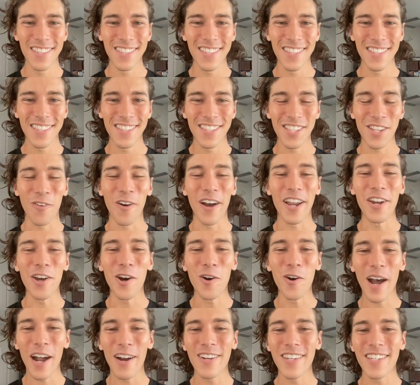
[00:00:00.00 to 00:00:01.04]
so I
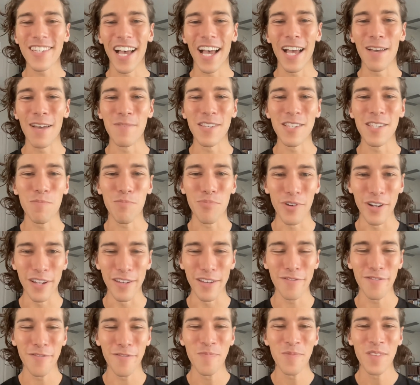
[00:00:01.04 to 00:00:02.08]
know our time is
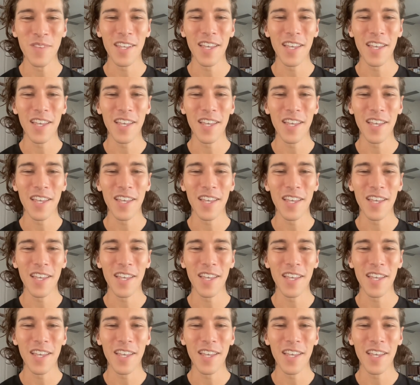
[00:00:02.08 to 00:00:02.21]
brief.